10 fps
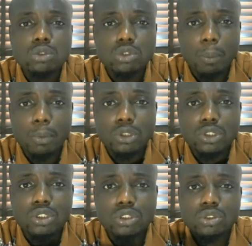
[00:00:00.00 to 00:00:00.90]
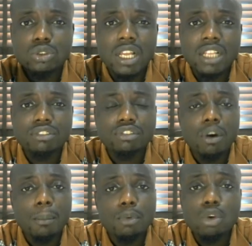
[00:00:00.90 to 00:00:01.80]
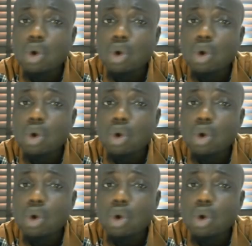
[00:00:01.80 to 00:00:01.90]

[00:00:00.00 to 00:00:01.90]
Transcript: supports students from